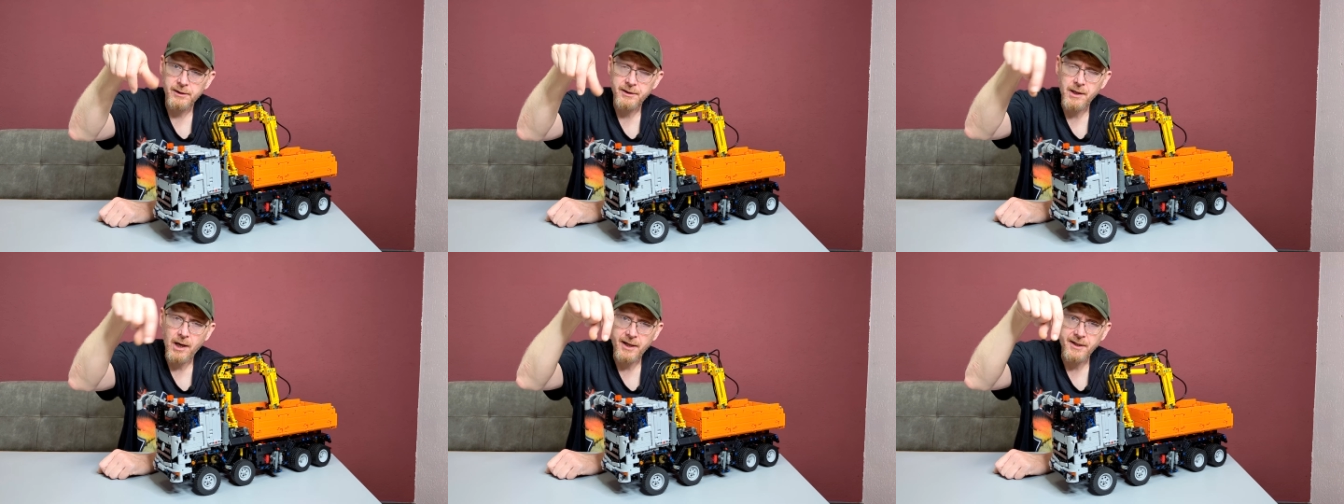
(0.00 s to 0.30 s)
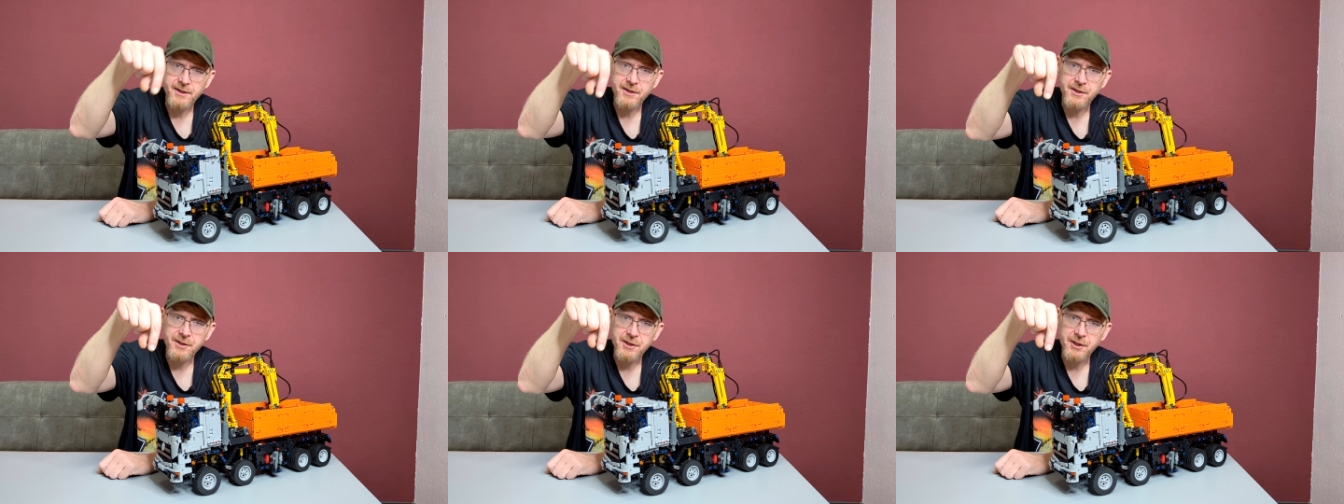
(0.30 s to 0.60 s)

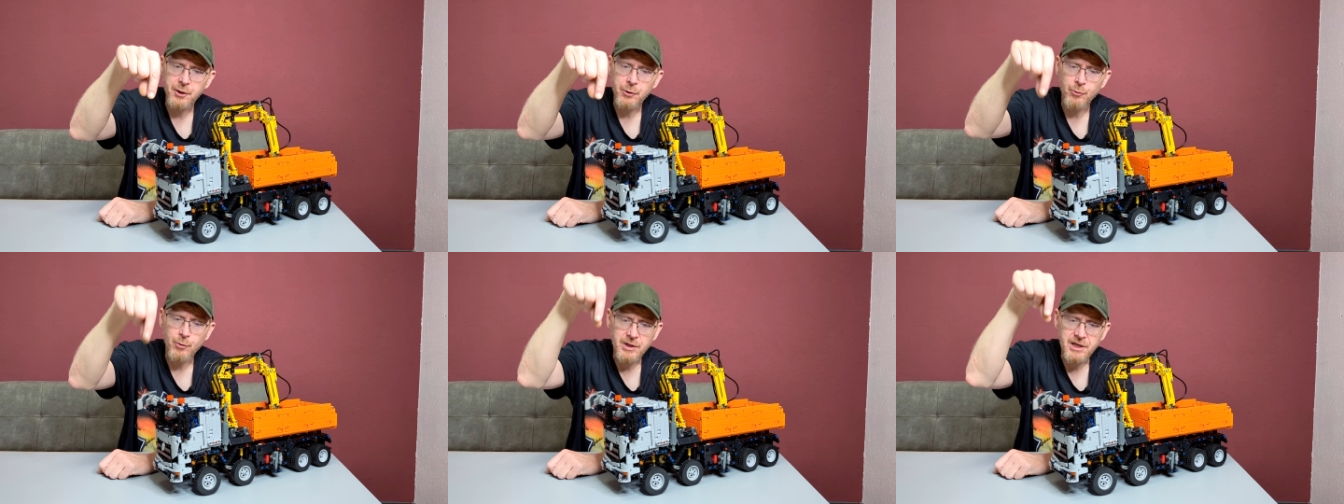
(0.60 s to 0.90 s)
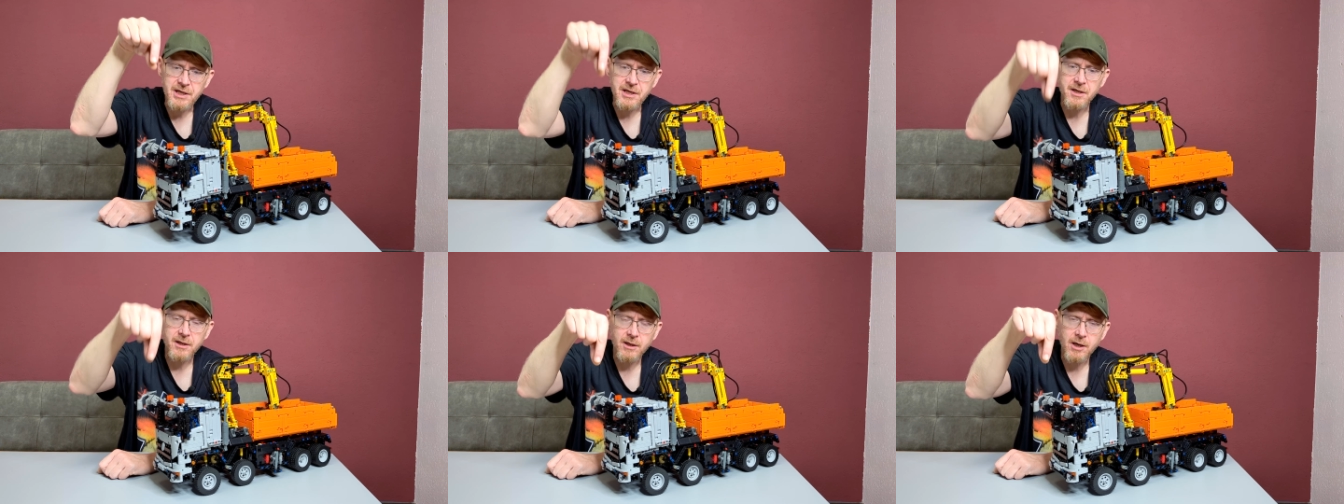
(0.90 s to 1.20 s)

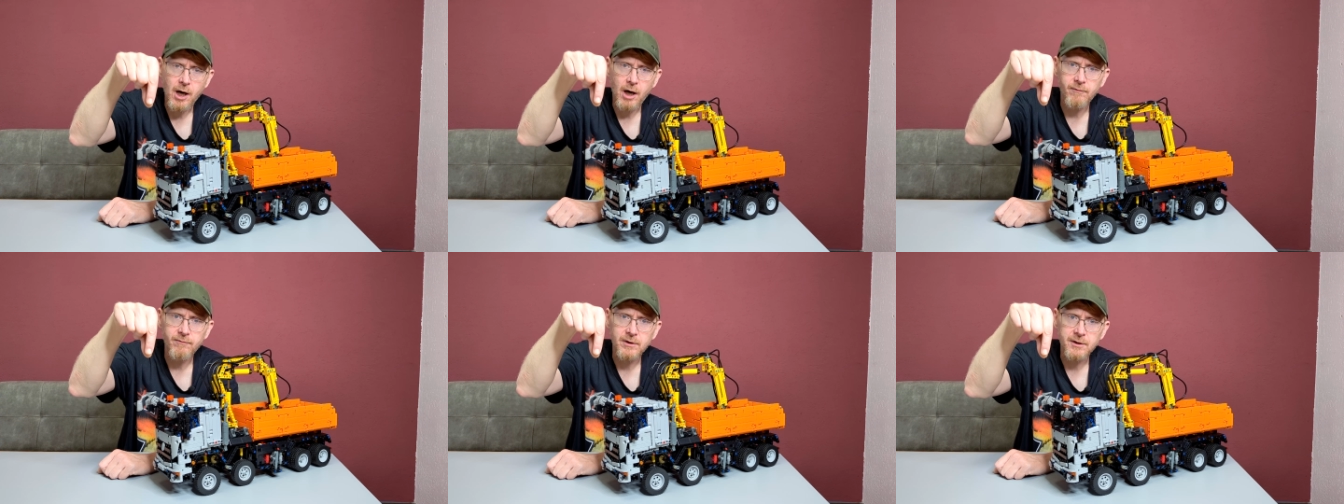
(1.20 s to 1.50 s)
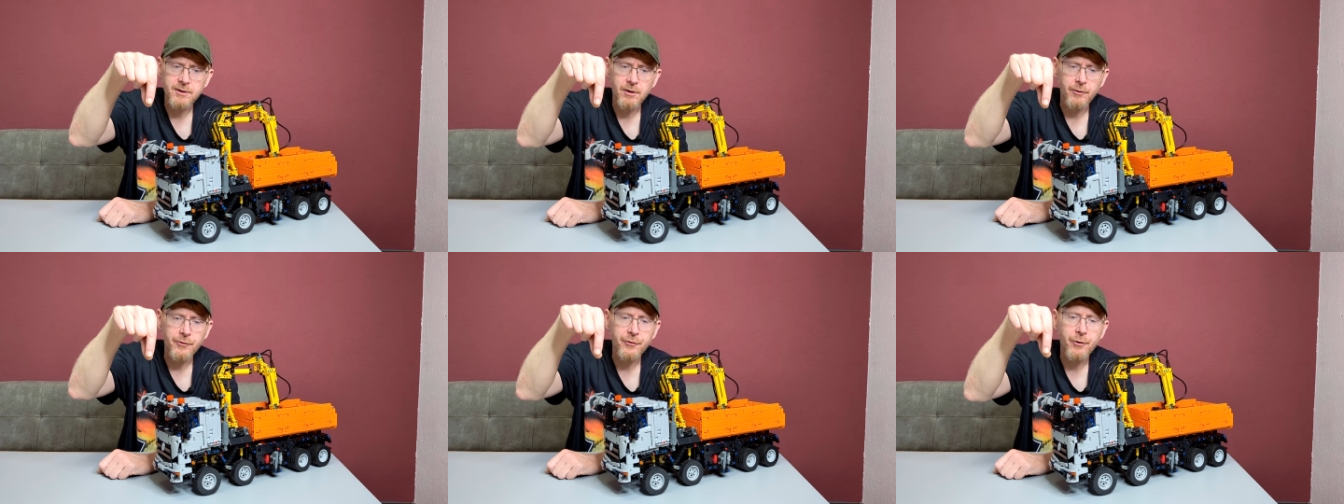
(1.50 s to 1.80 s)
90-degree
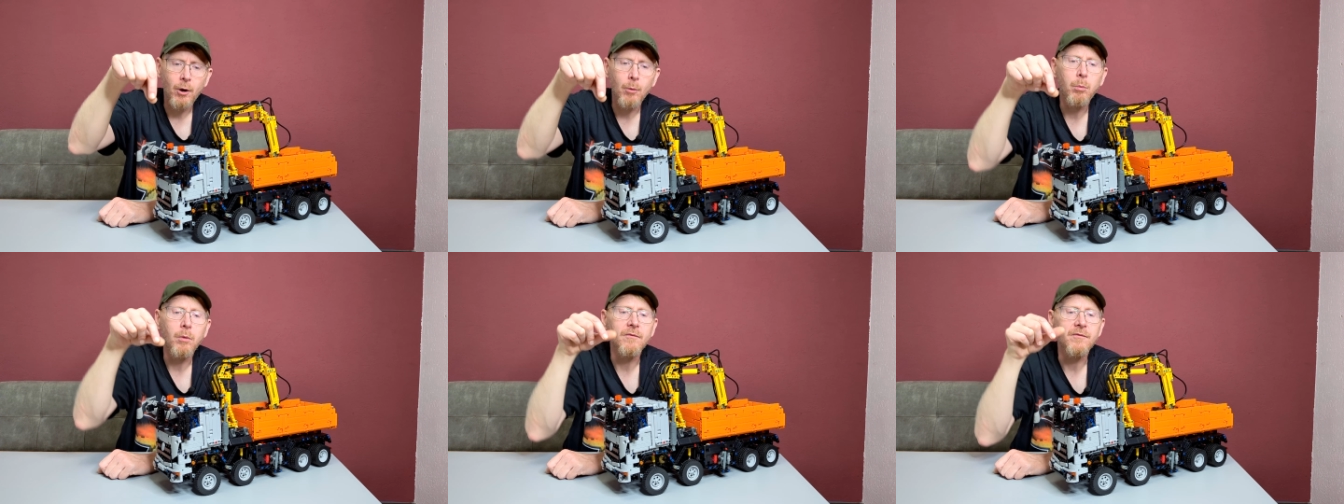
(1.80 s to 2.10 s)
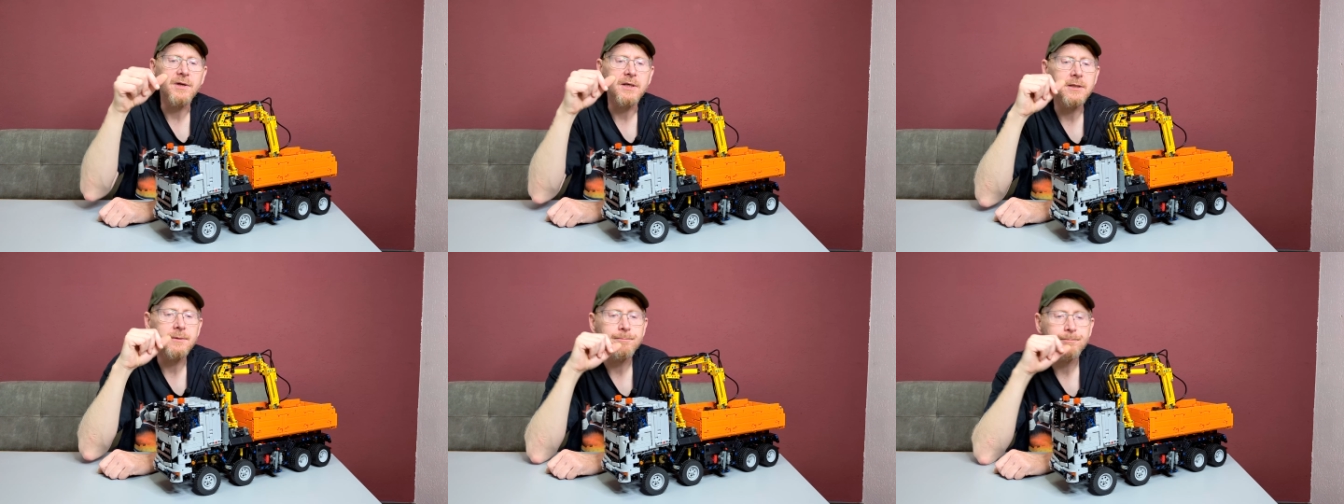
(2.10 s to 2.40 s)
covered on top
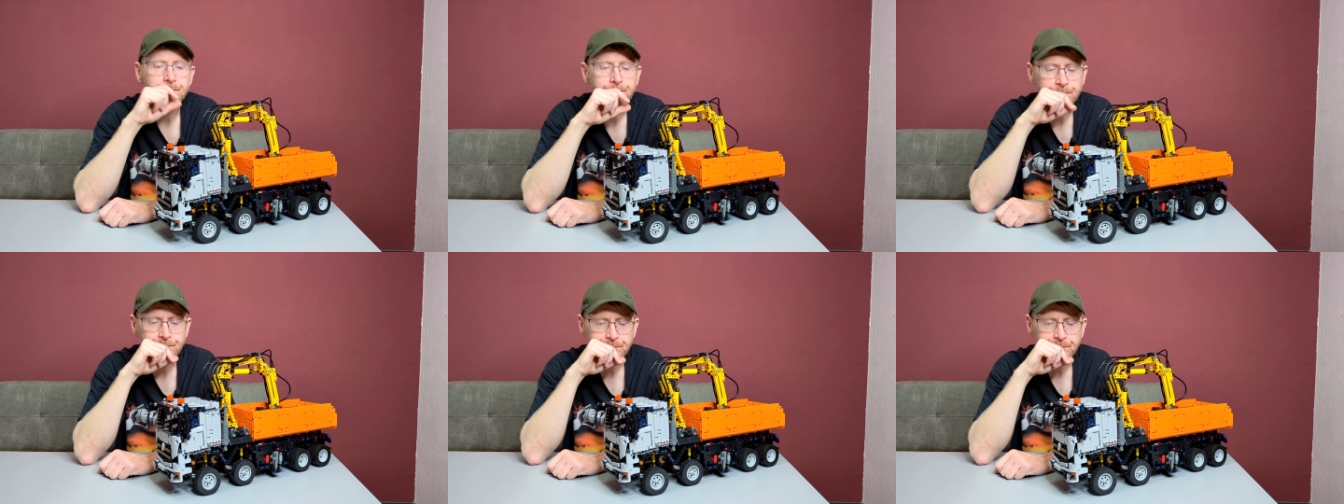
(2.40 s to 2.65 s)
of it.